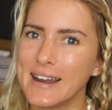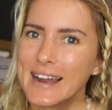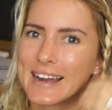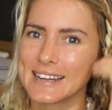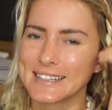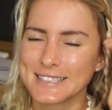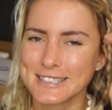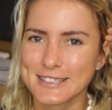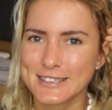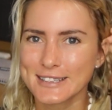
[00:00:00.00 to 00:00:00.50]

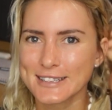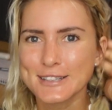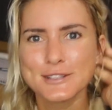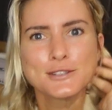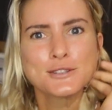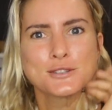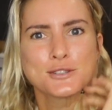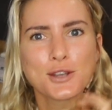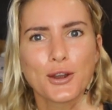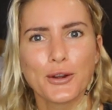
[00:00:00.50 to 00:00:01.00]
actually
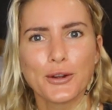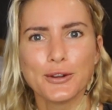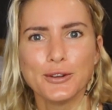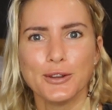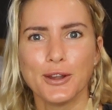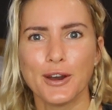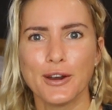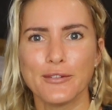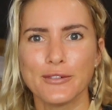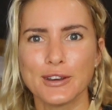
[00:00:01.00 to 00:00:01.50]
so
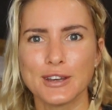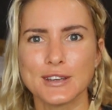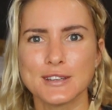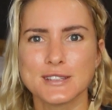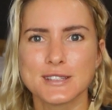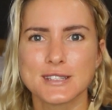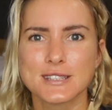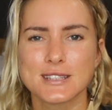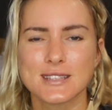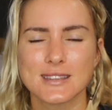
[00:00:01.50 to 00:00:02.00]

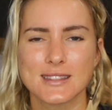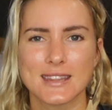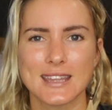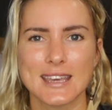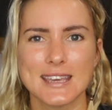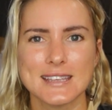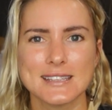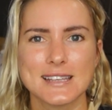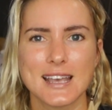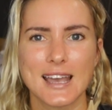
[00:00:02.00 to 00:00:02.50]
nervous.
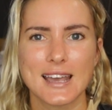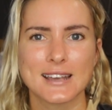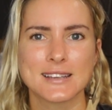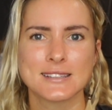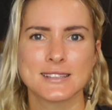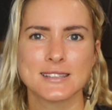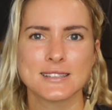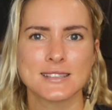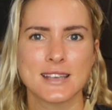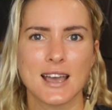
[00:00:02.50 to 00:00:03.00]
These
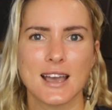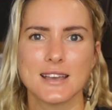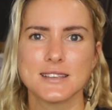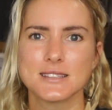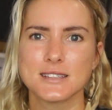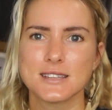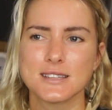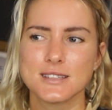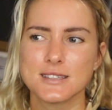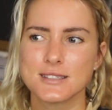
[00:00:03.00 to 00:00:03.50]

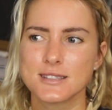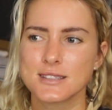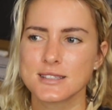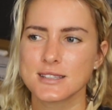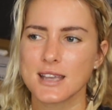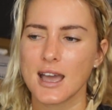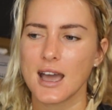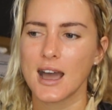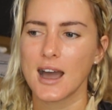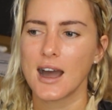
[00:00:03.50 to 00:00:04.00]

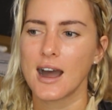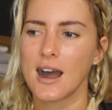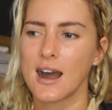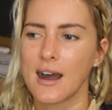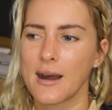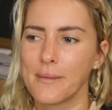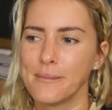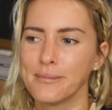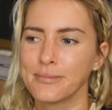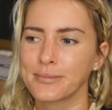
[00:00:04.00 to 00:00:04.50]
exercises
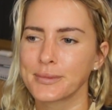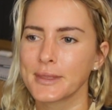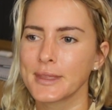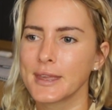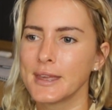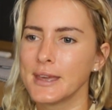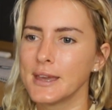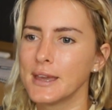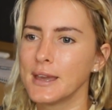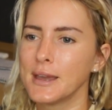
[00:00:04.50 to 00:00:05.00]
are
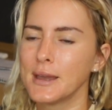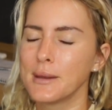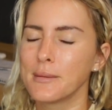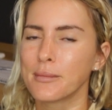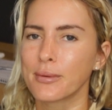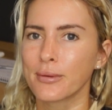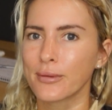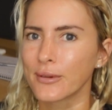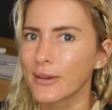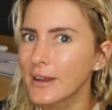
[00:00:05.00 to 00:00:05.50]

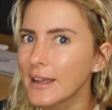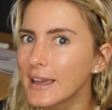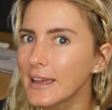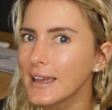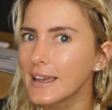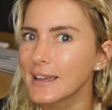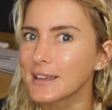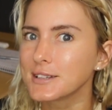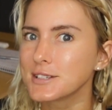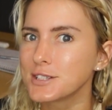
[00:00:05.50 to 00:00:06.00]

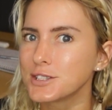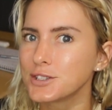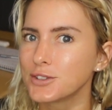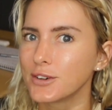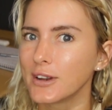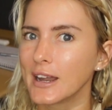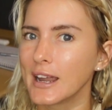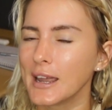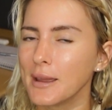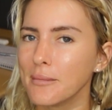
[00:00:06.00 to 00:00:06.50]
pretty
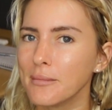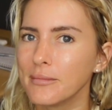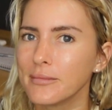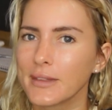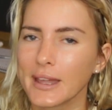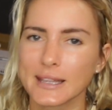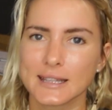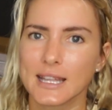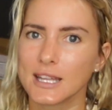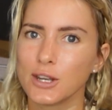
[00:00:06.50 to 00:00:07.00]
extreme.
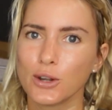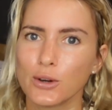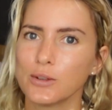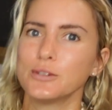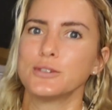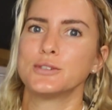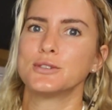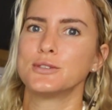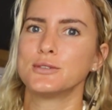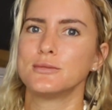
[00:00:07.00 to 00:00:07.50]
Like, they're
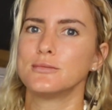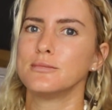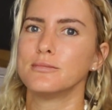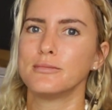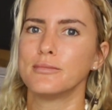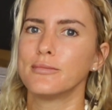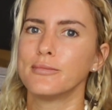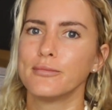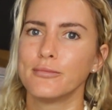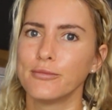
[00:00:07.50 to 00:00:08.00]
not
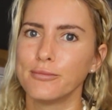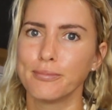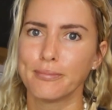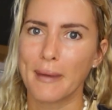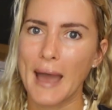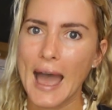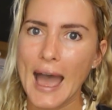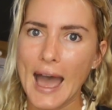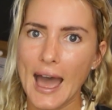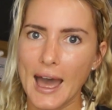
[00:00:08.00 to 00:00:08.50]

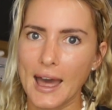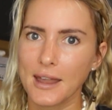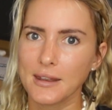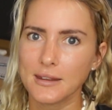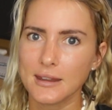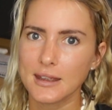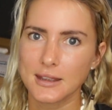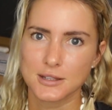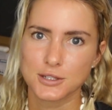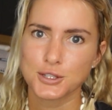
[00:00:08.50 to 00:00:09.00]

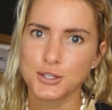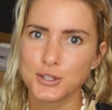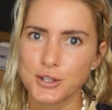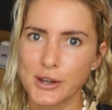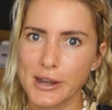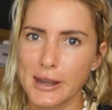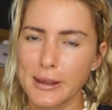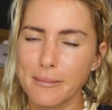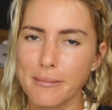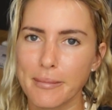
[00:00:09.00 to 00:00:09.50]
bad
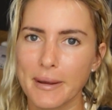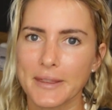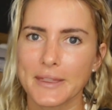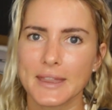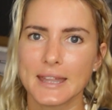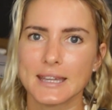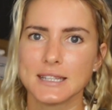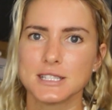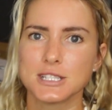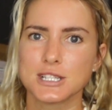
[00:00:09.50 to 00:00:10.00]
extreme, but
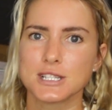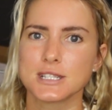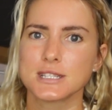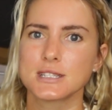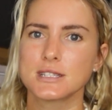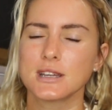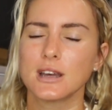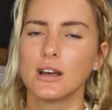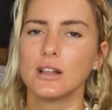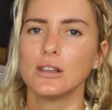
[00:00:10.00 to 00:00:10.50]
they're
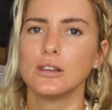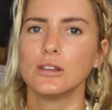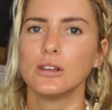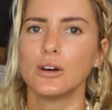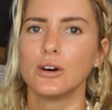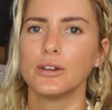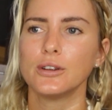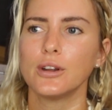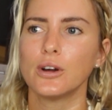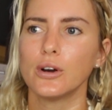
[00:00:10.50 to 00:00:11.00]
just a
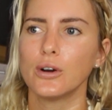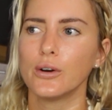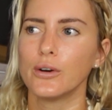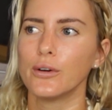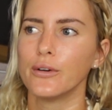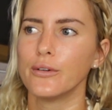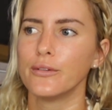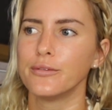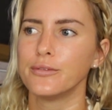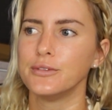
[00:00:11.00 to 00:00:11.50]
lot
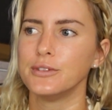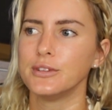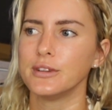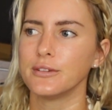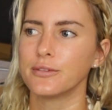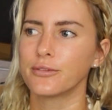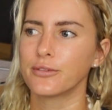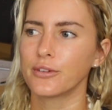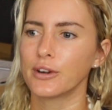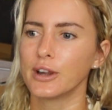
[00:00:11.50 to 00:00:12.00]
of
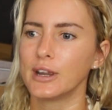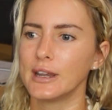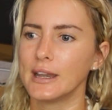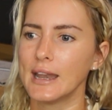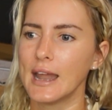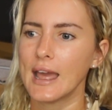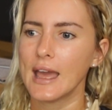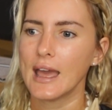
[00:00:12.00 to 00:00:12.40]
different